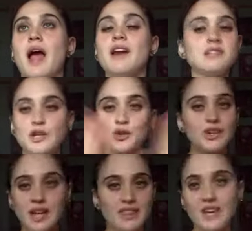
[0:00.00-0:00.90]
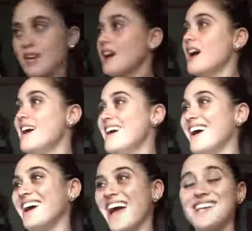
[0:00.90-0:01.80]
Literally nothing
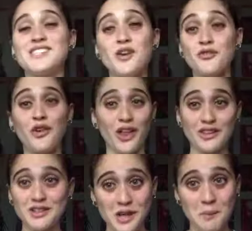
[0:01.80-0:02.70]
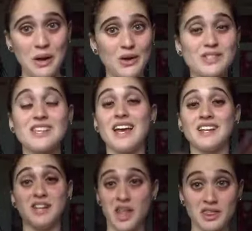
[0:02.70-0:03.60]
except for like the dumbbells
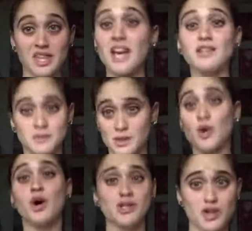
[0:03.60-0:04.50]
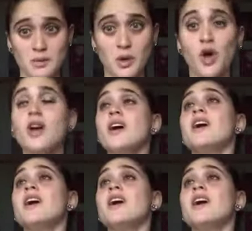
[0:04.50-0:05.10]
and the elliptical and treadmill.